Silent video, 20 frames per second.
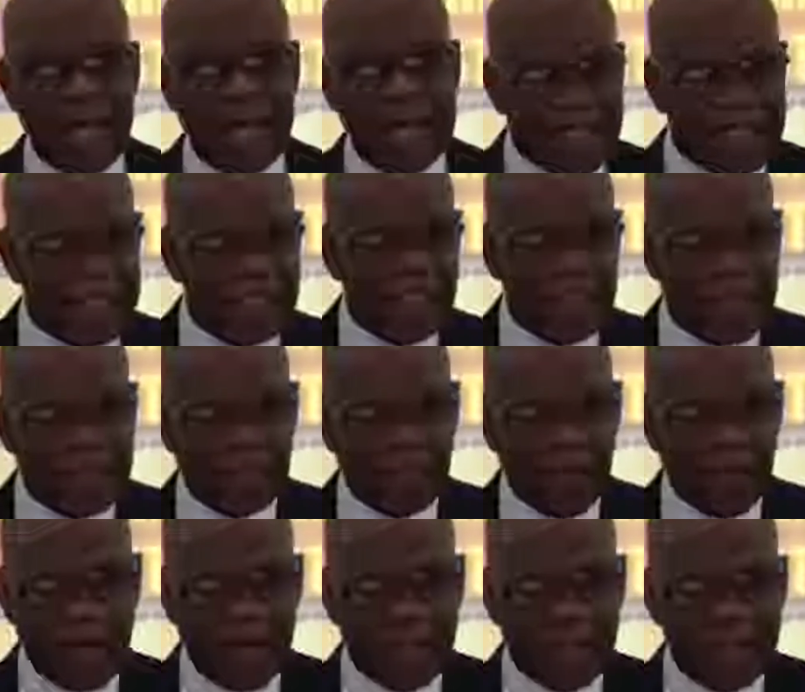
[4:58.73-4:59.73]
And listen to
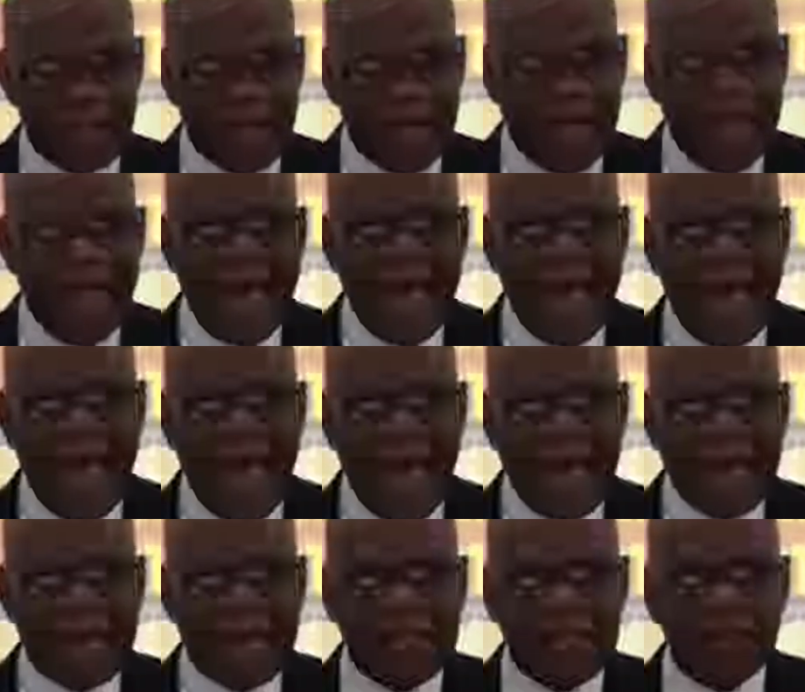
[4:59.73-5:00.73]
this part.
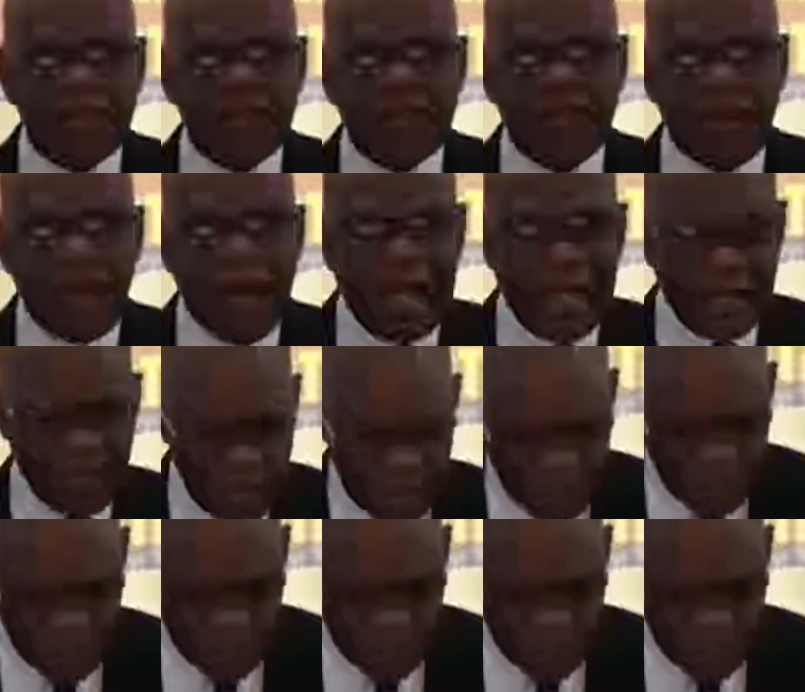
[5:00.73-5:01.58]
And try to